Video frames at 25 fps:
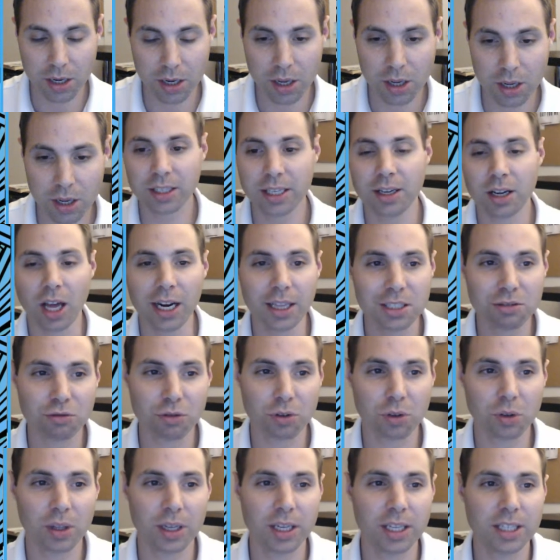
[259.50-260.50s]
A lot of these
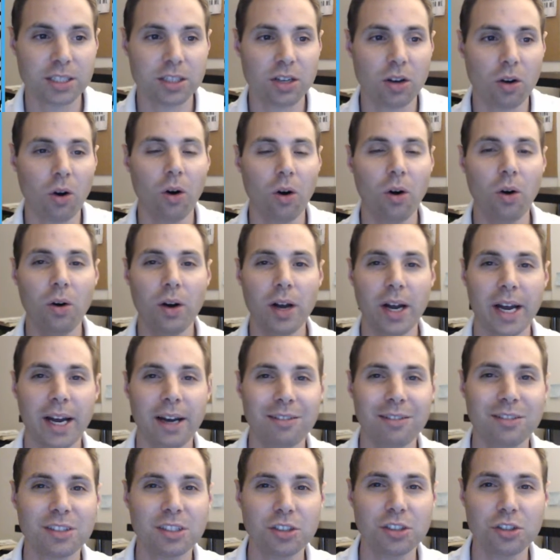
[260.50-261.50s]
rulings all
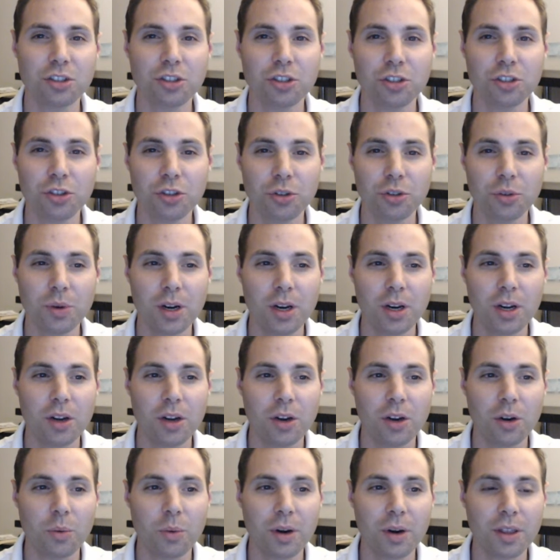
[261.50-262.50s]
have to do
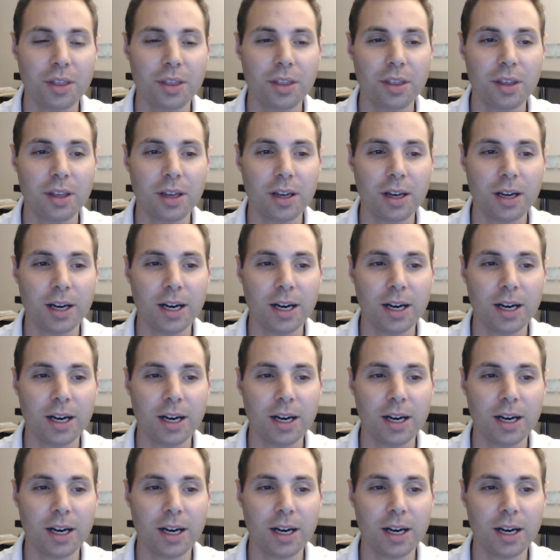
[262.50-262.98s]
with